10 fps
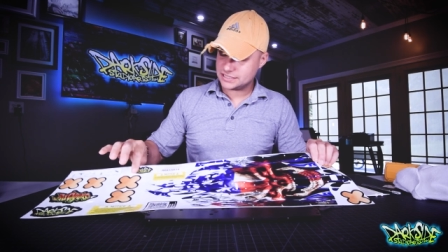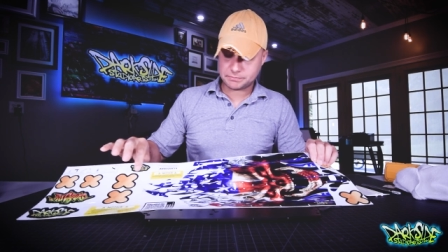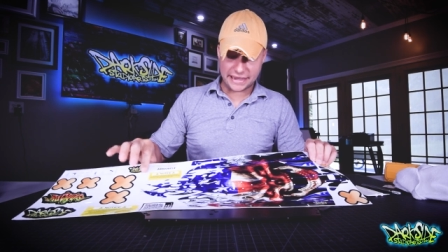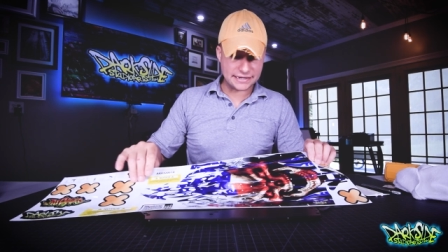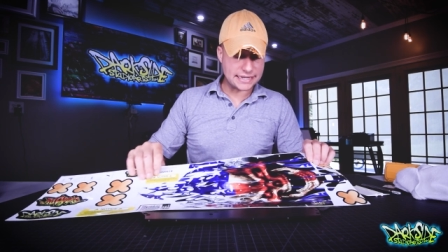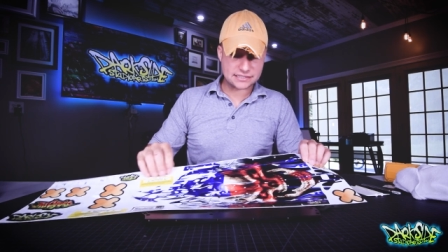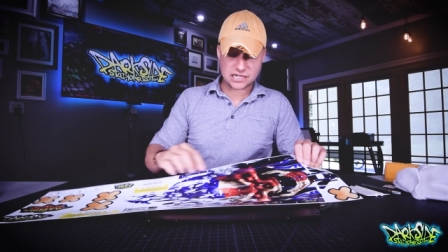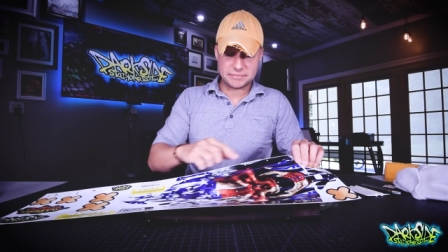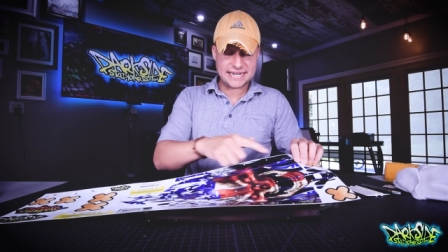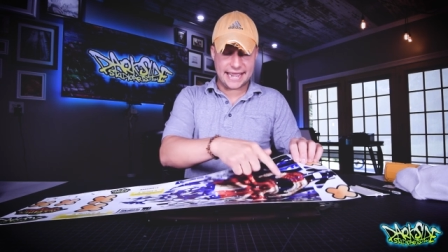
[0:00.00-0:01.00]
These Band-Aids
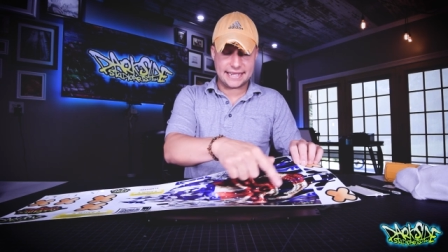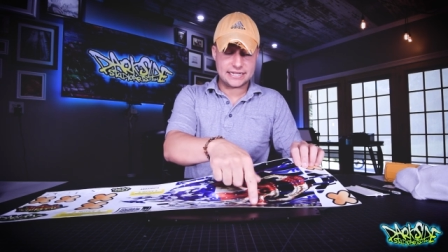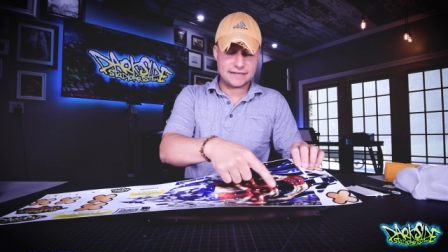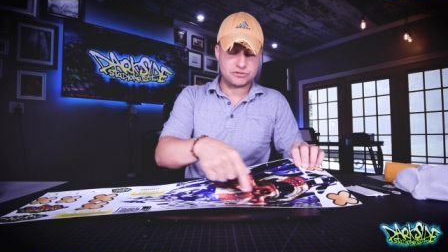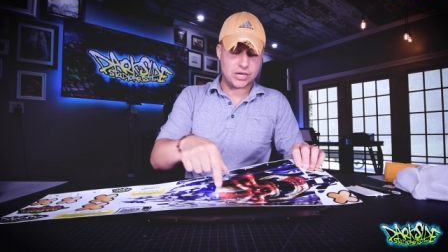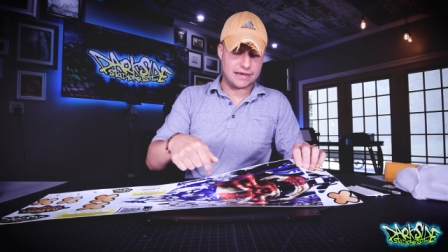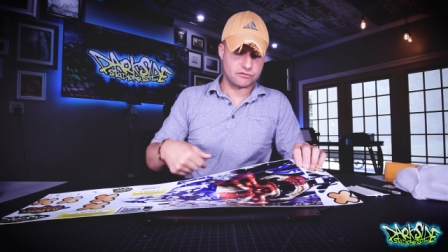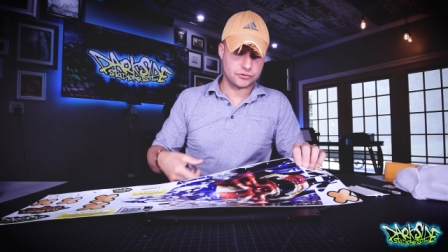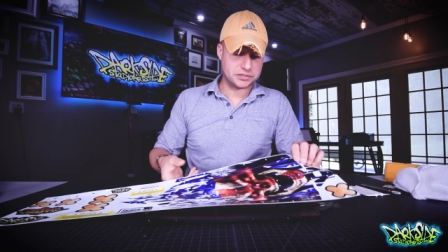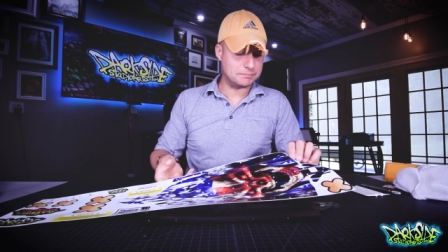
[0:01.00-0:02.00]
come in handy if you have
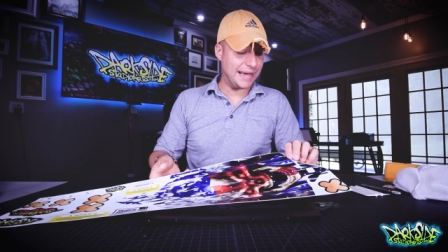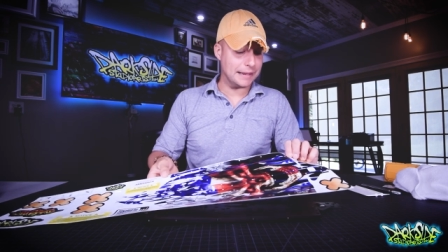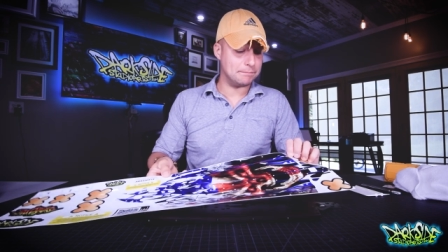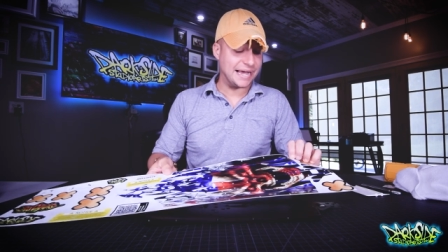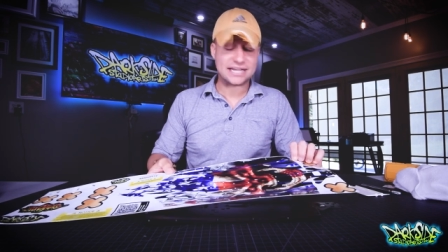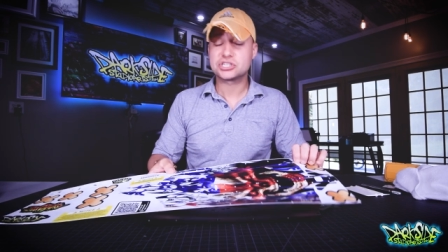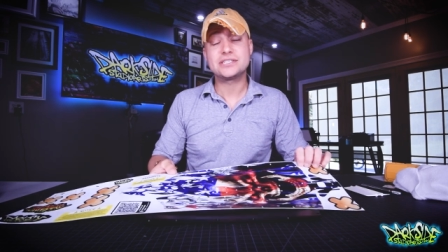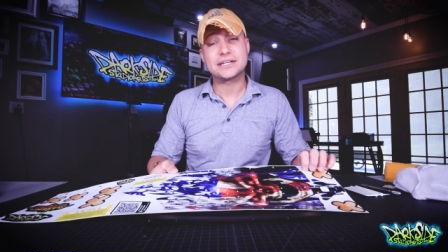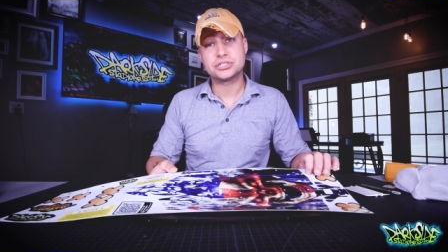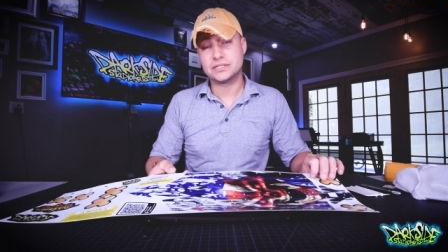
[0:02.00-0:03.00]
a really bad bash
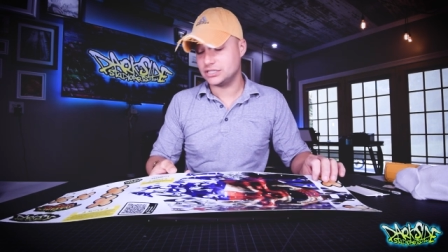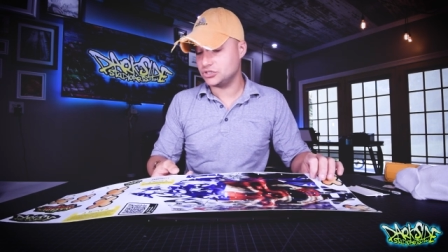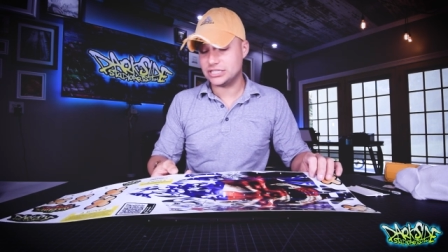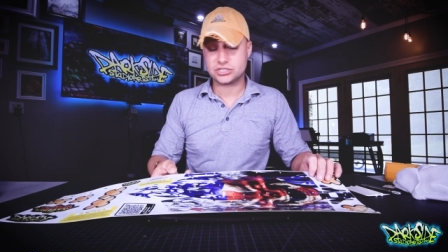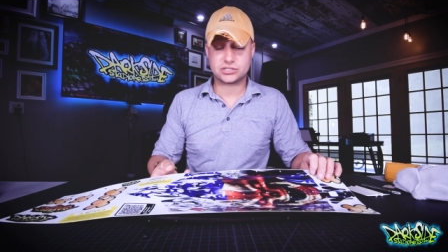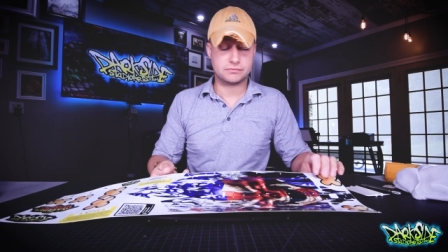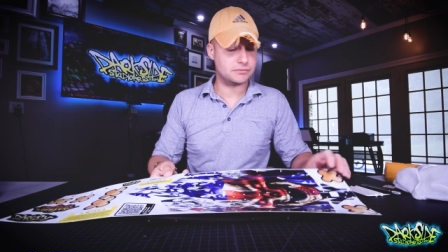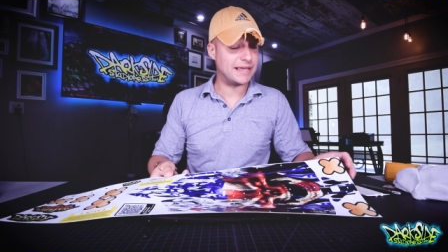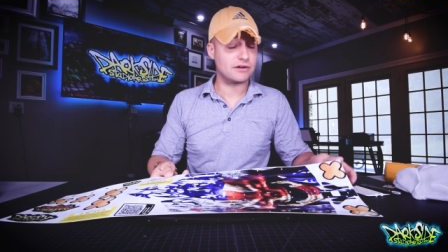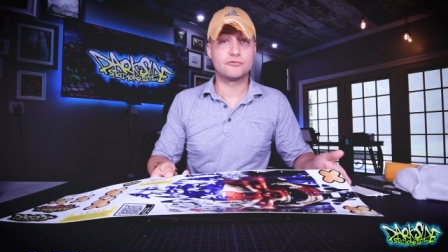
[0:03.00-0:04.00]
session and you need just
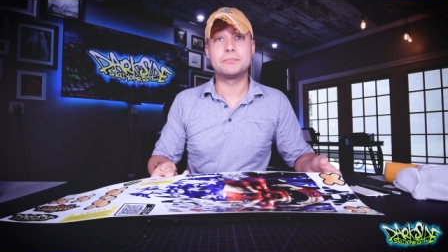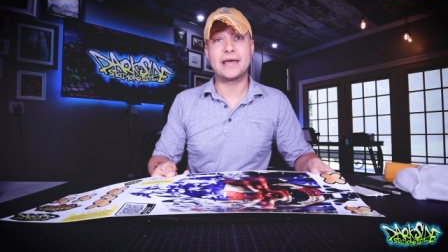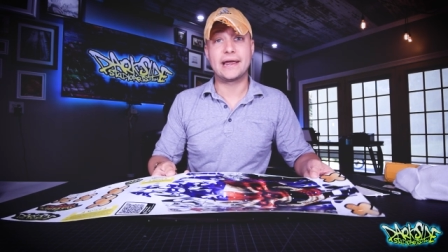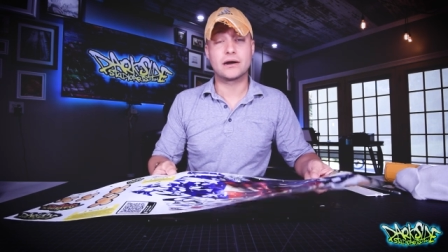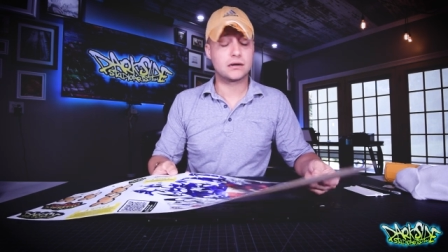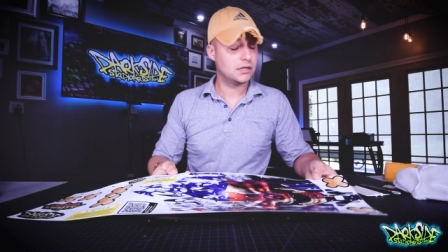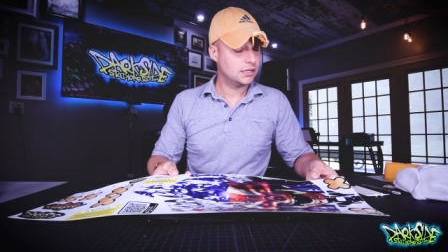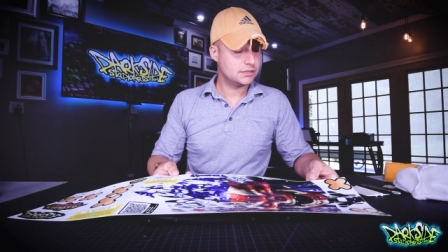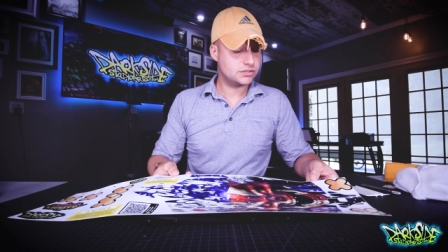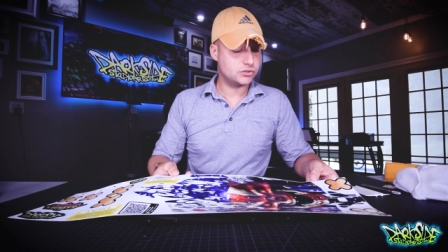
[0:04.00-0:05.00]
to make a repair
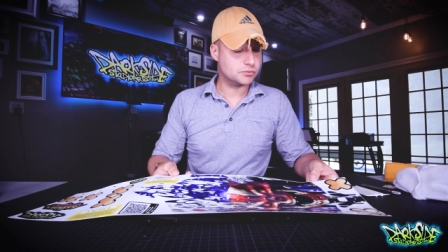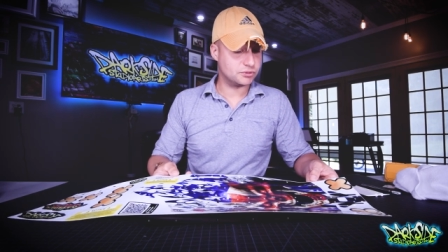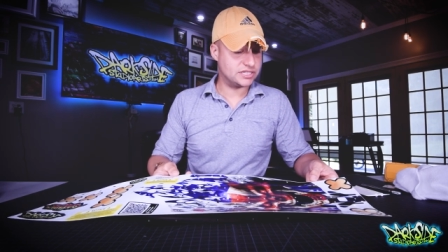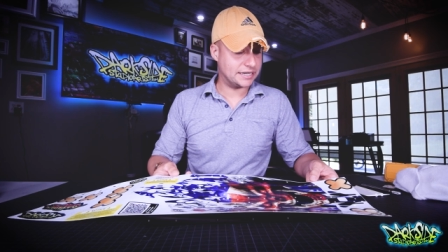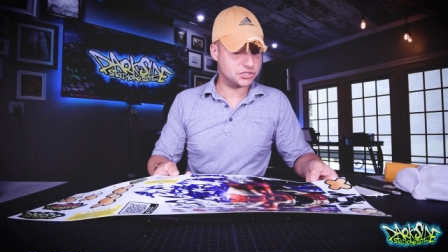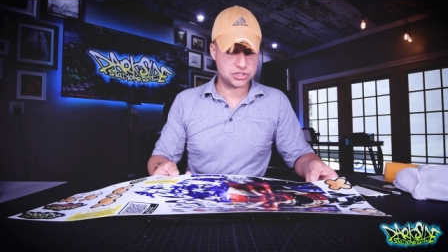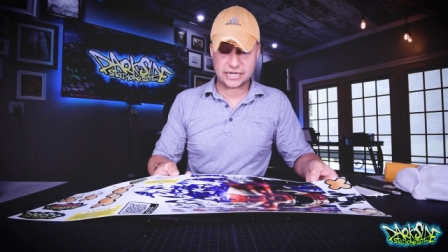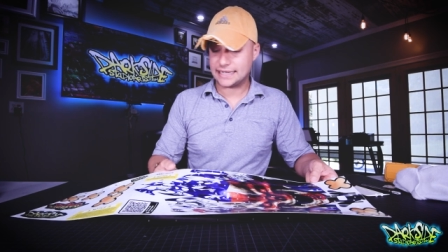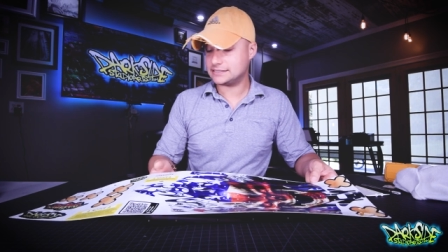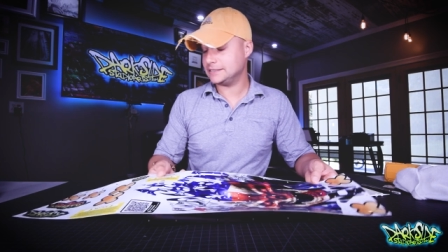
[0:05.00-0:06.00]
to protect your
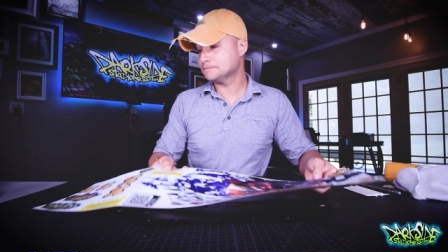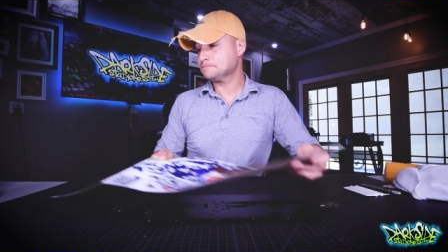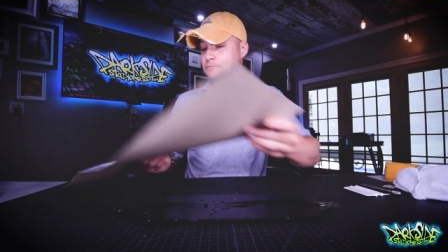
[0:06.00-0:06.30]
chassis.